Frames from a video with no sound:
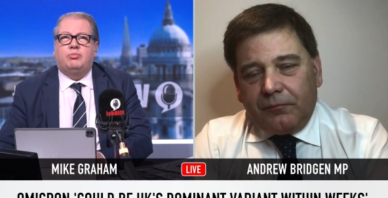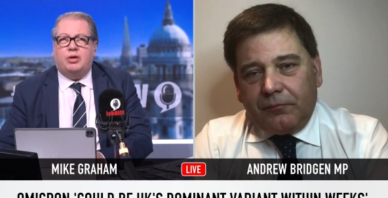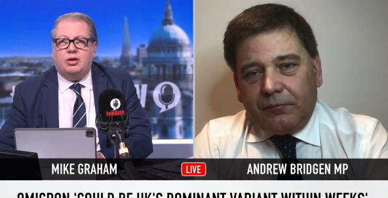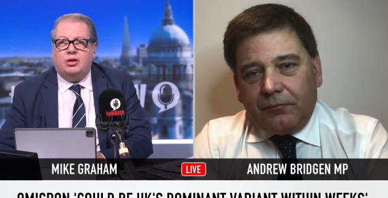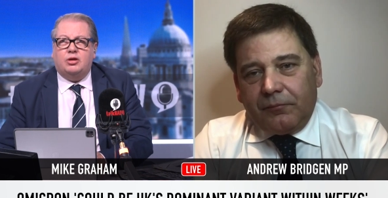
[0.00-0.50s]

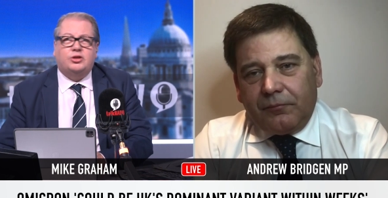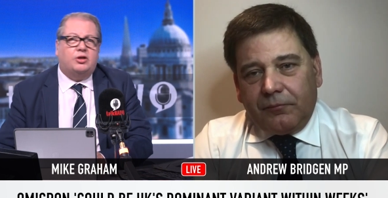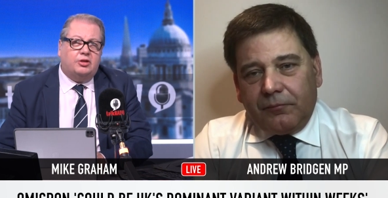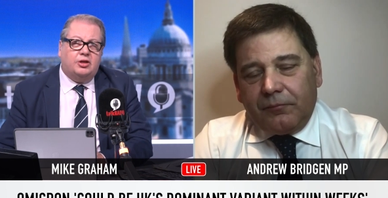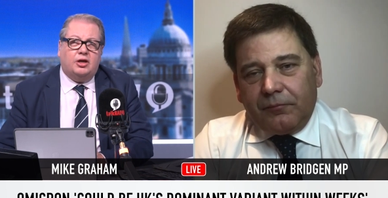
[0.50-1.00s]
Speaker 1: by and large
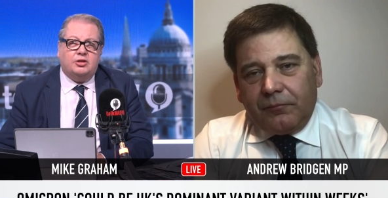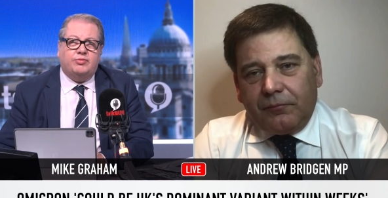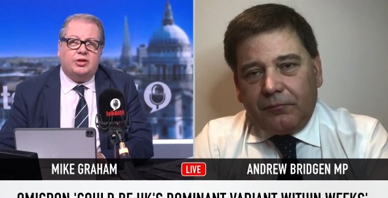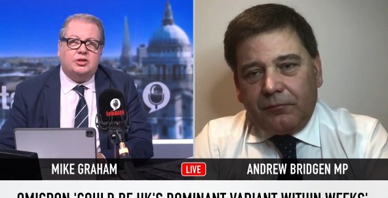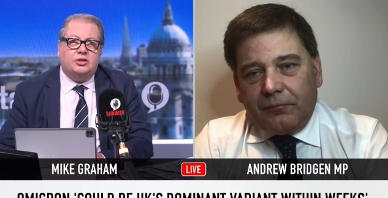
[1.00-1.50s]
under the age of
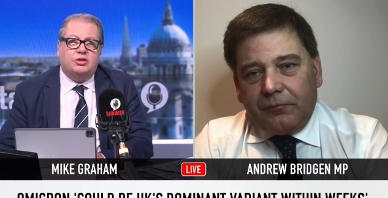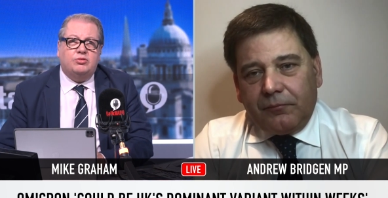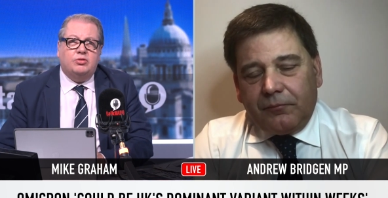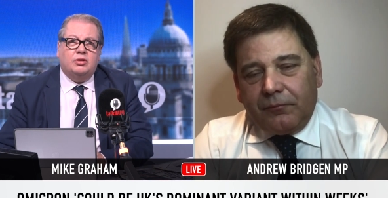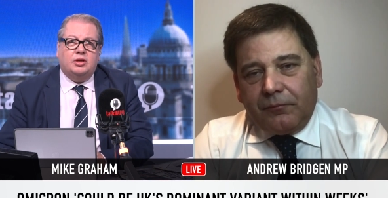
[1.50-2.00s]
eighty-two
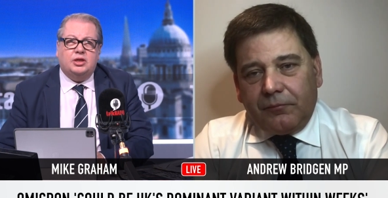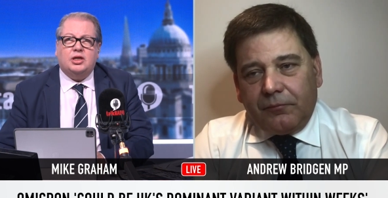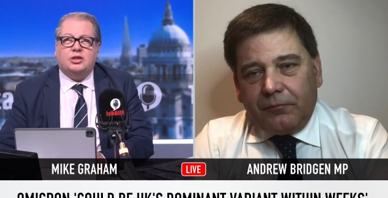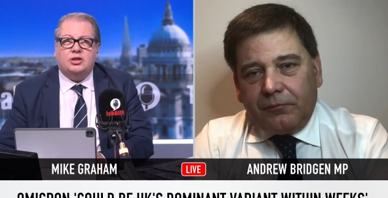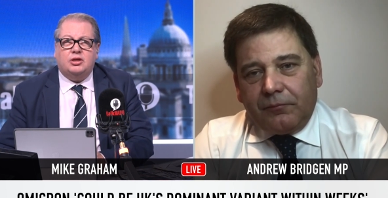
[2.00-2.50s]
is
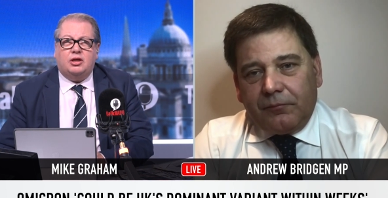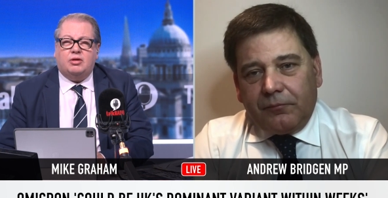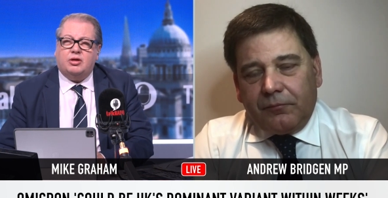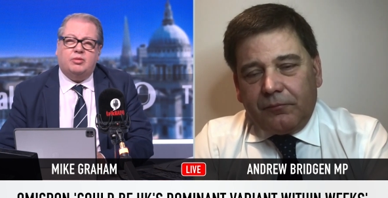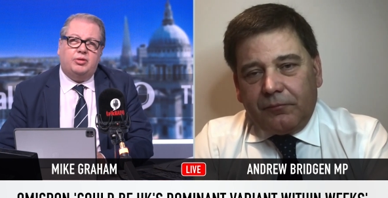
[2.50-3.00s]
actually
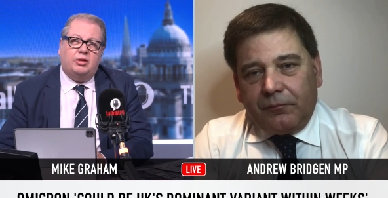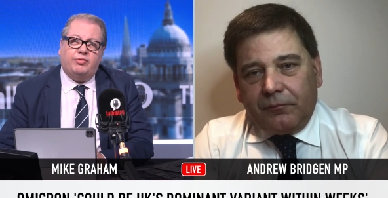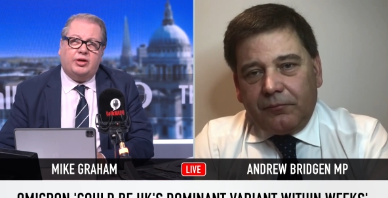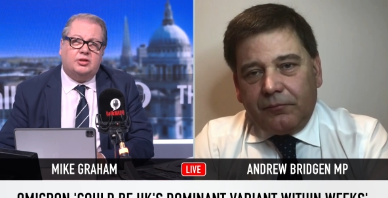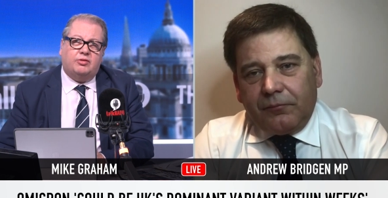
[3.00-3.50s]
going to be
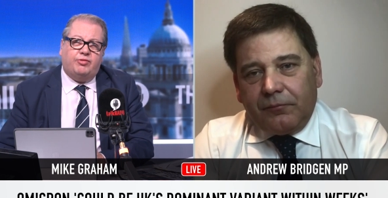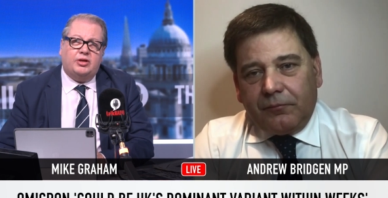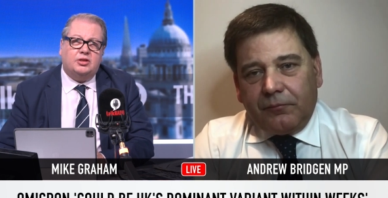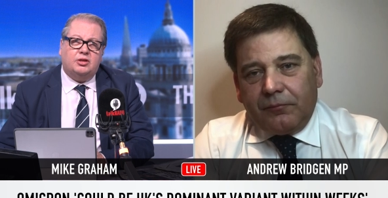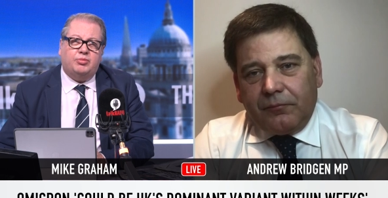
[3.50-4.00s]
affected
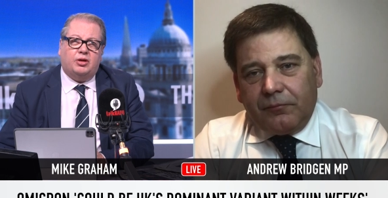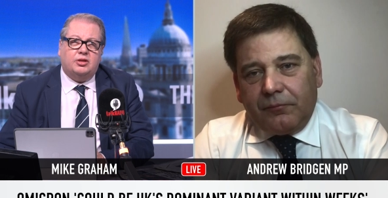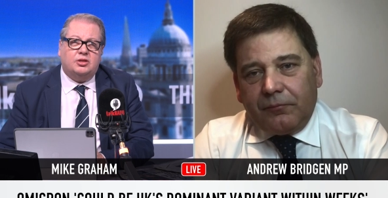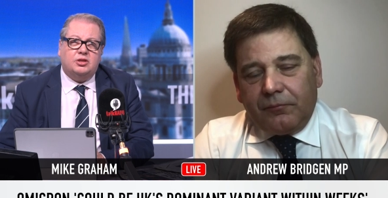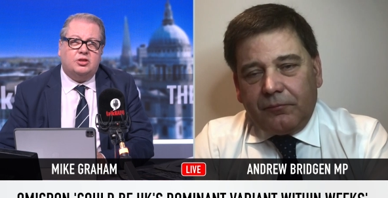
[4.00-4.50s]
fatally by
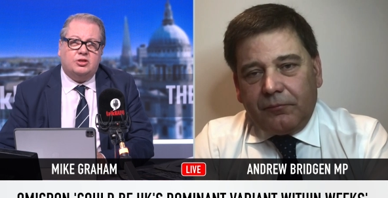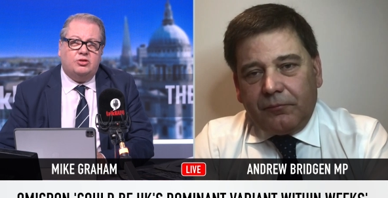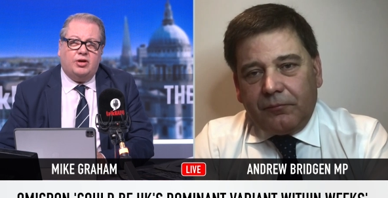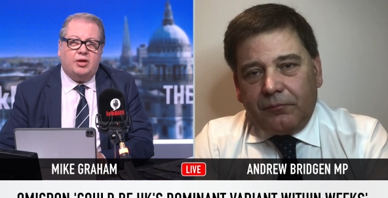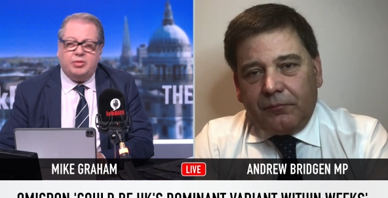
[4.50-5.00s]
this. It's just
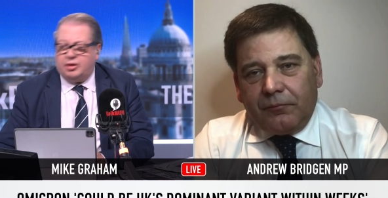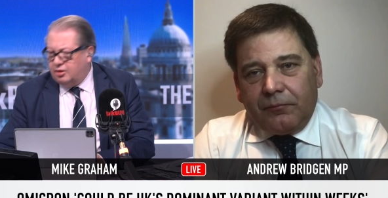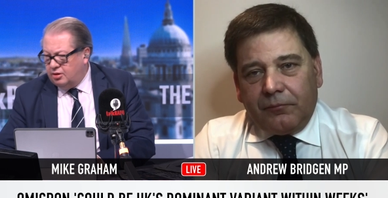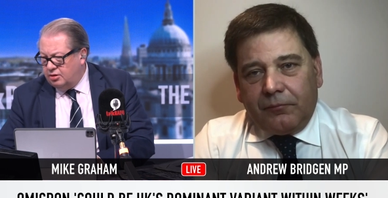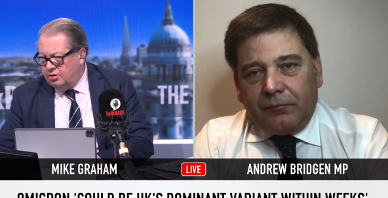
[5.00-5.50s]
not happening.
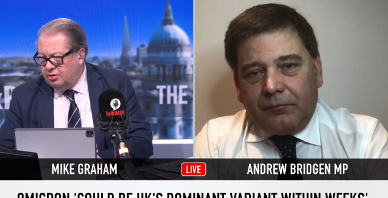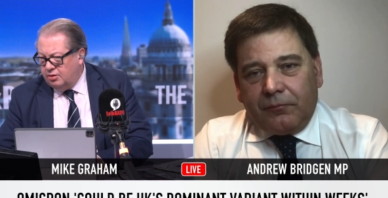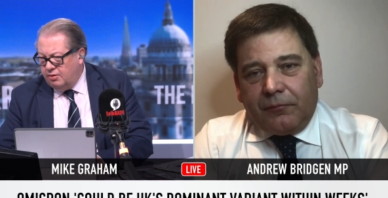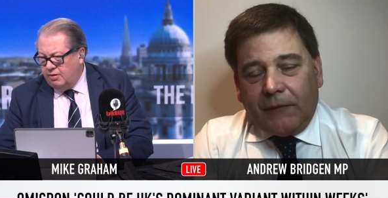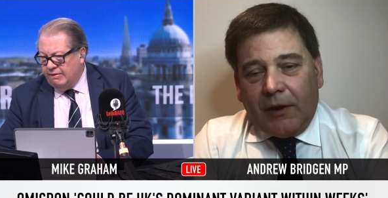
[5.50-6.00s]

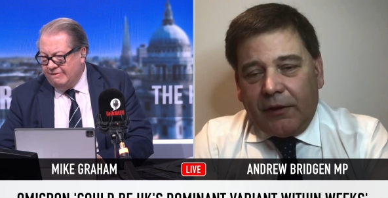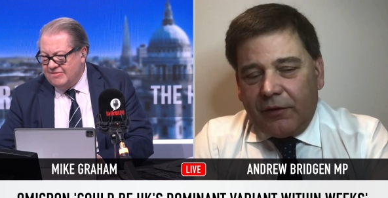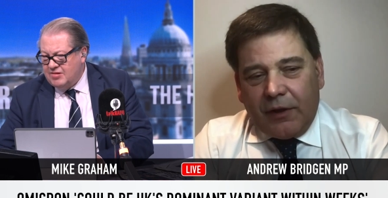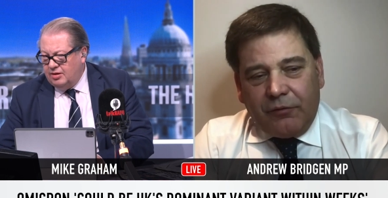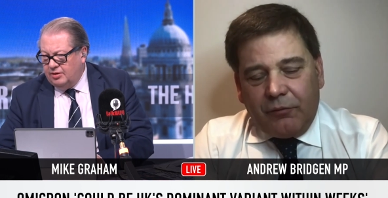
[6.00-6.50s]
Speaker 2: And
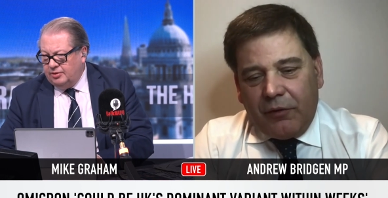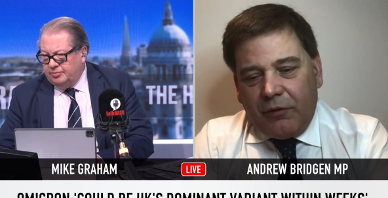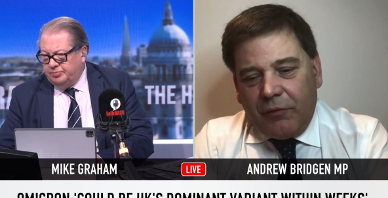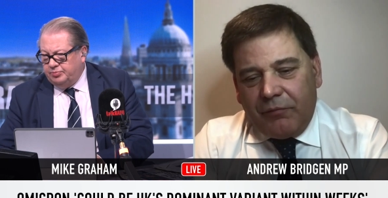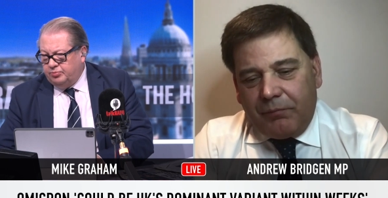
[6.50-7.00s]
and we
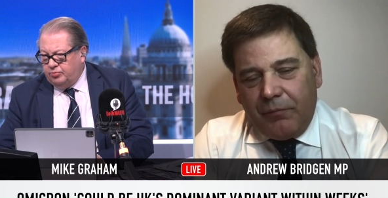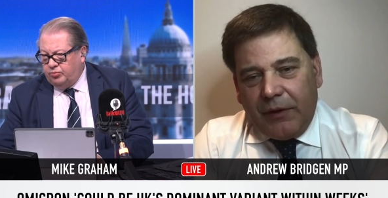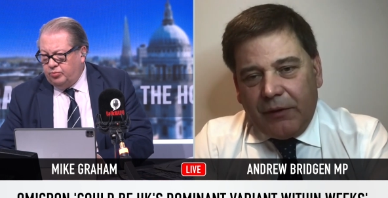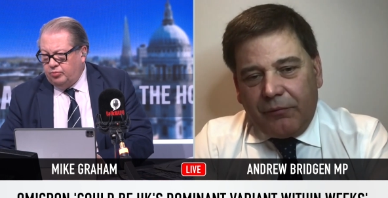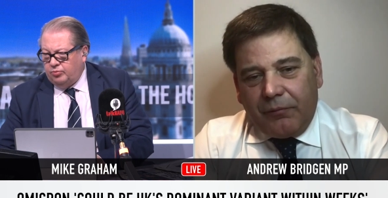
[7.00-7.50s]
and we you
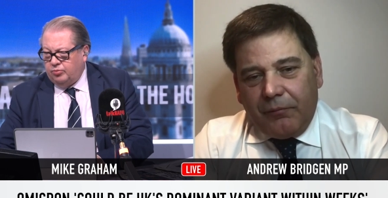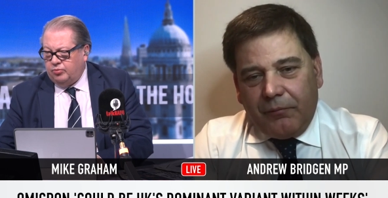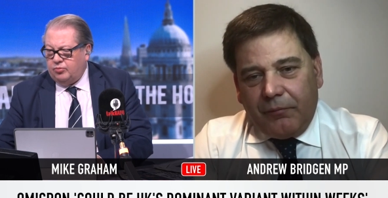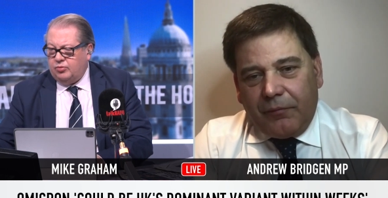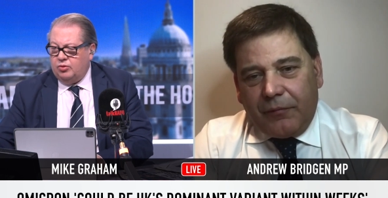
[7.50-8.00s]
know,
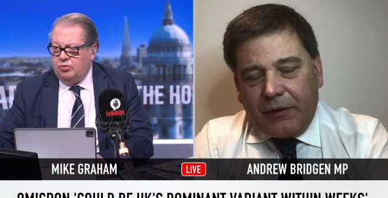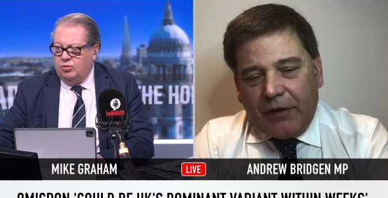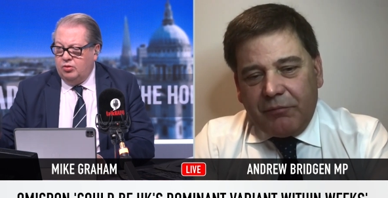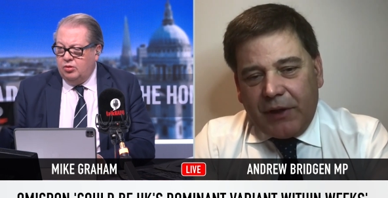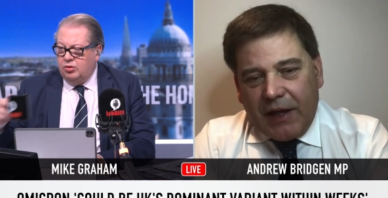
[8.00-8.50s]
the
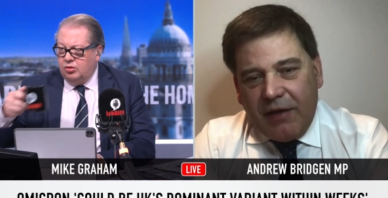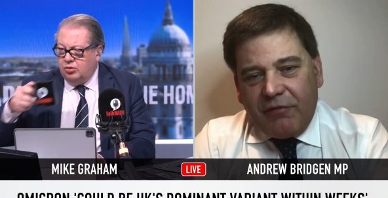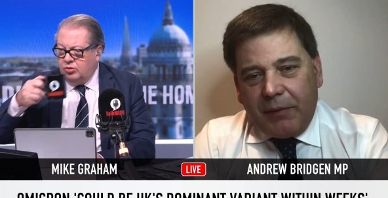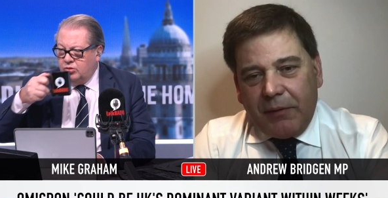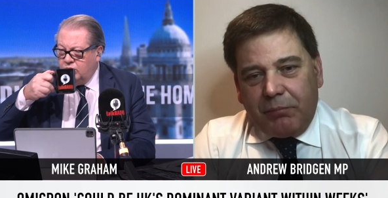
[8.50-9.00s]
government
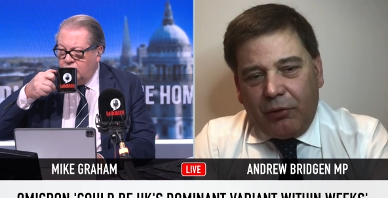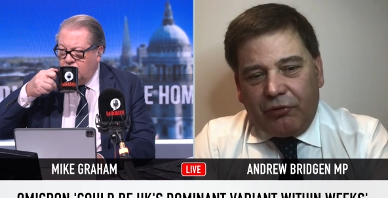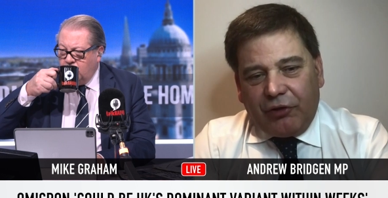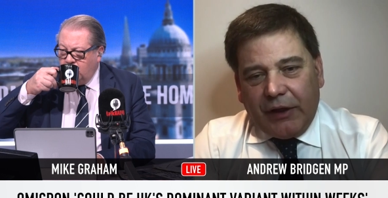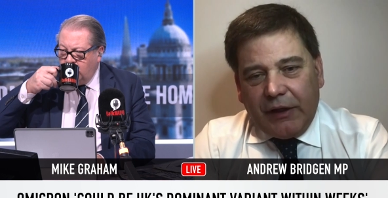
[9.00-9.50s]
have been
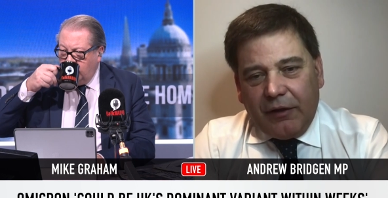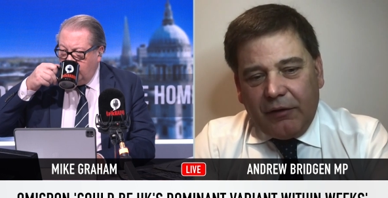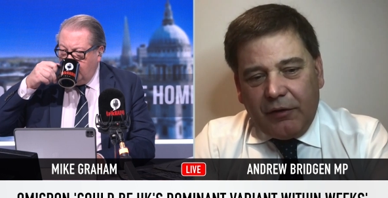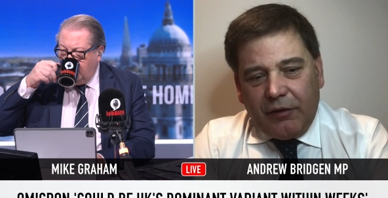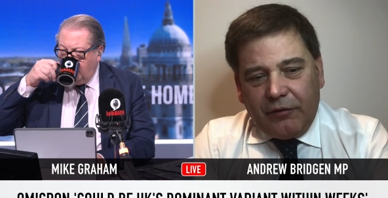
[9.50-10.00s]
pushing,
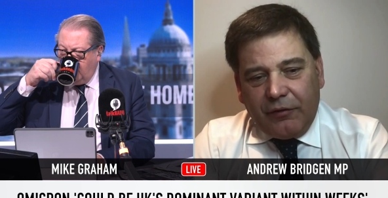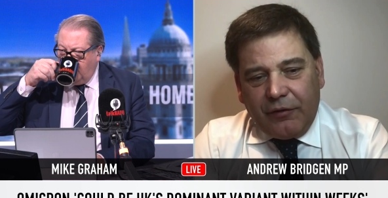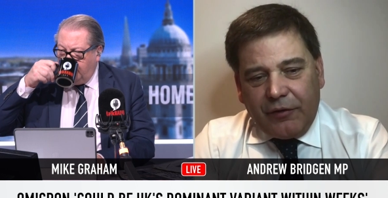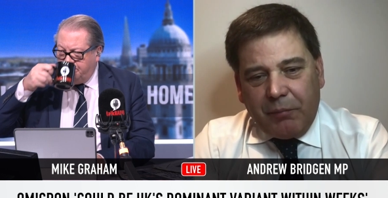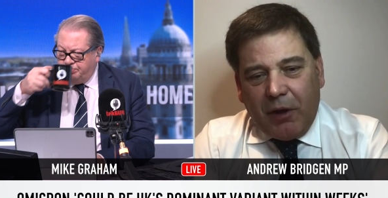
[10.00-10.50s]
and the
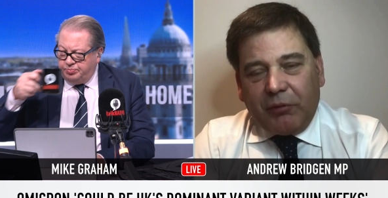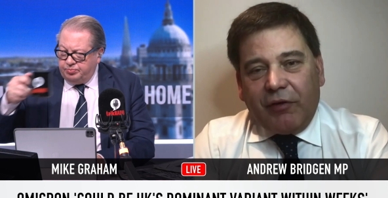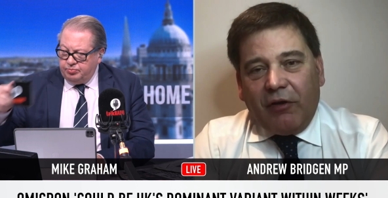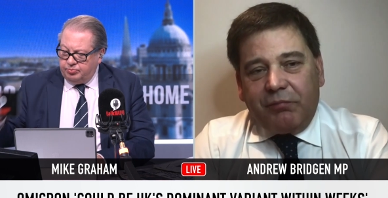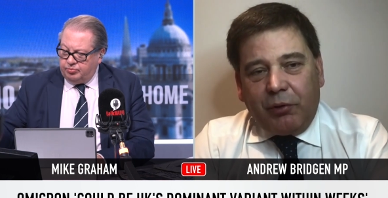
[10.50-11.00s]
Department of
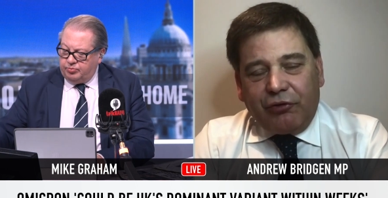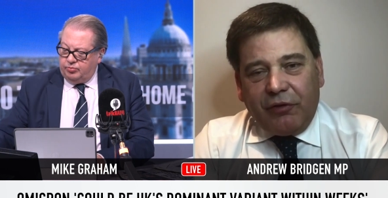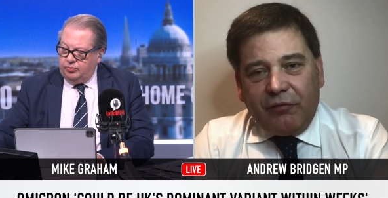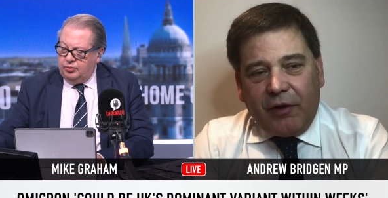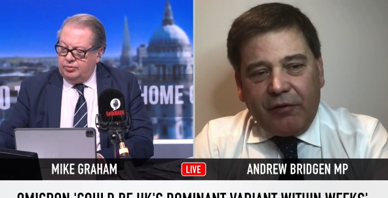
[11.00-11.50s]
Health
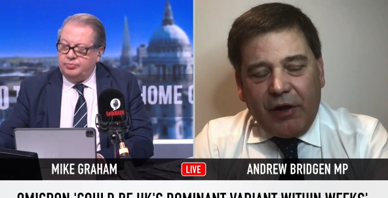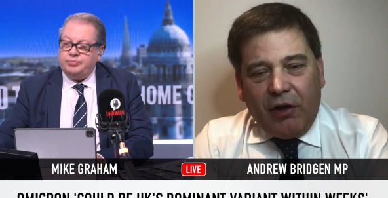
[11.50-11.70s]
pushing very